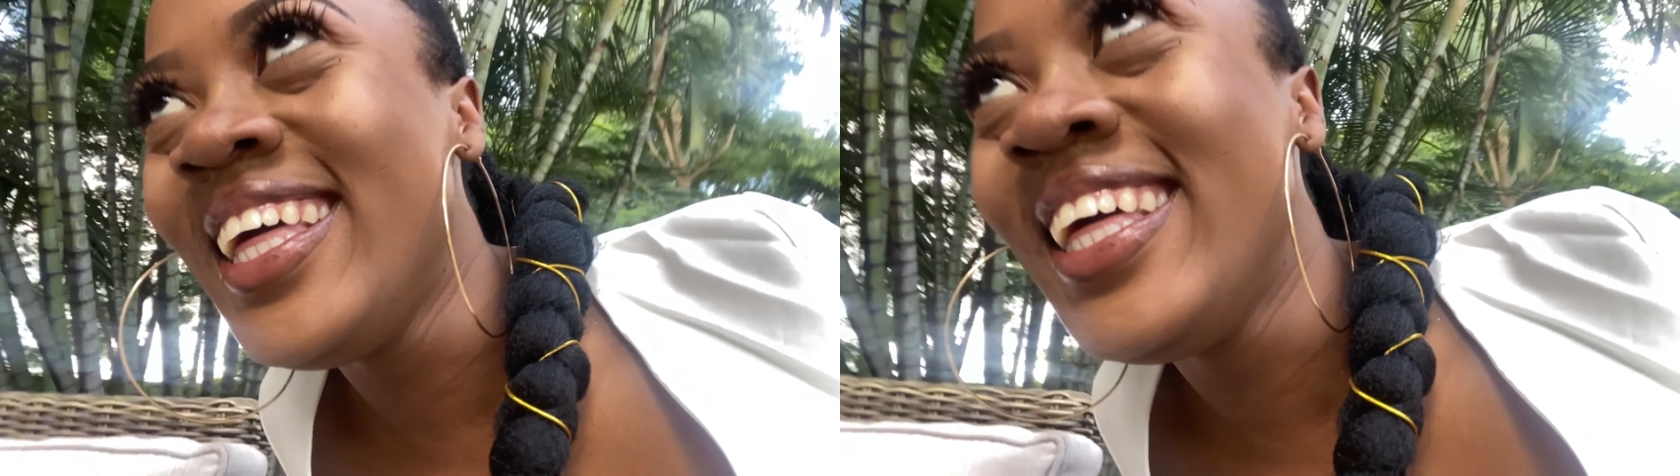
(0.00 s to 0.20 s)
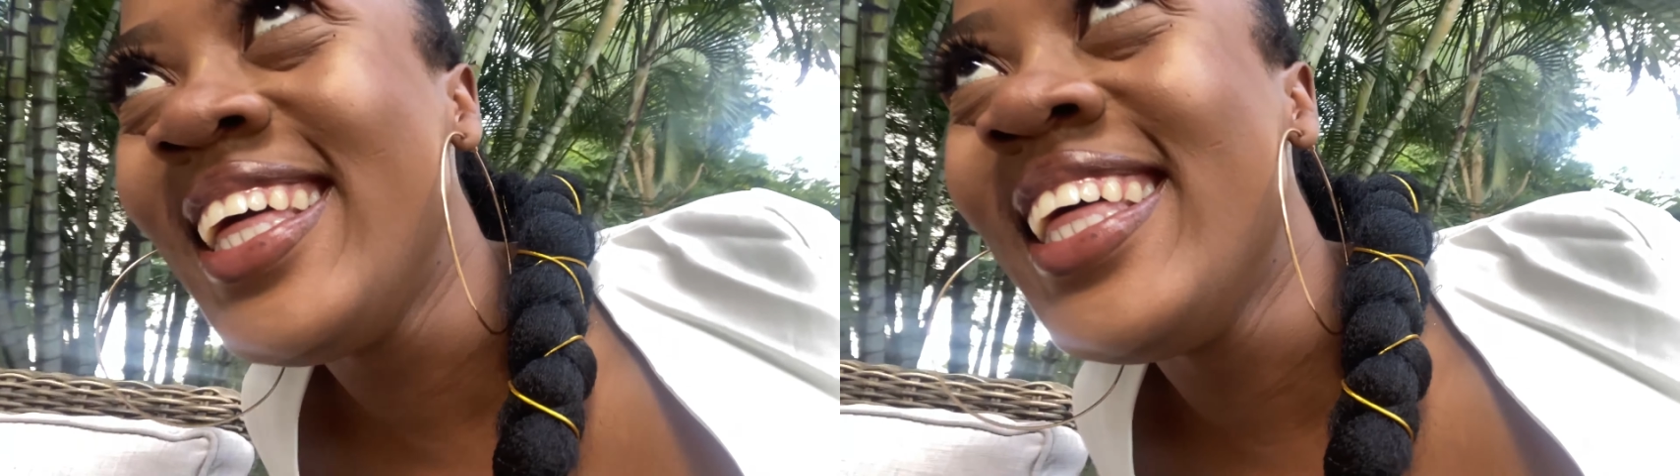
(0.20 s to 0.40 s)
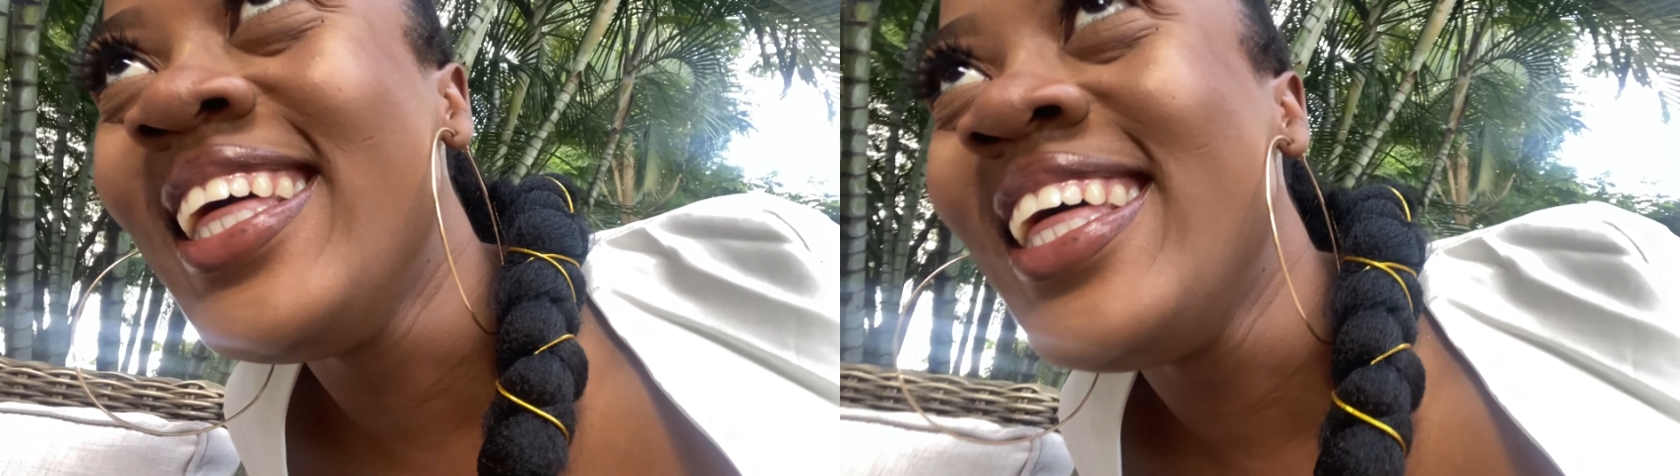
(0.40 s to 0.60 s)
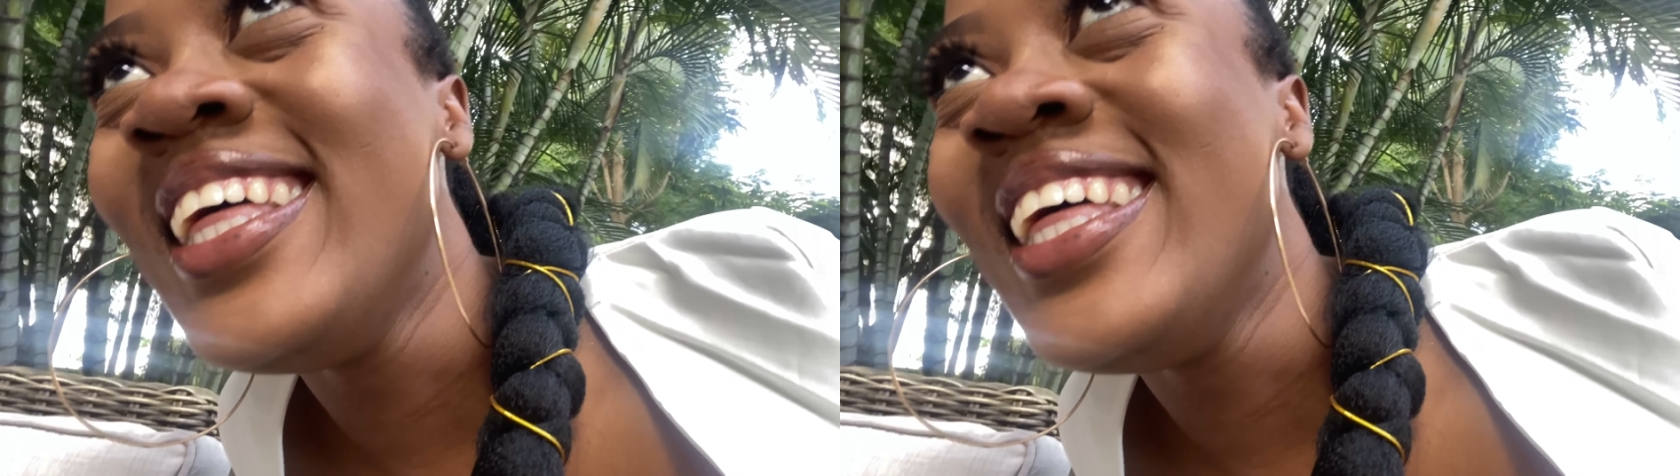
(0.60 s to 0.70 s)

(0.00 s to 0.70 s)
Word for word: frederick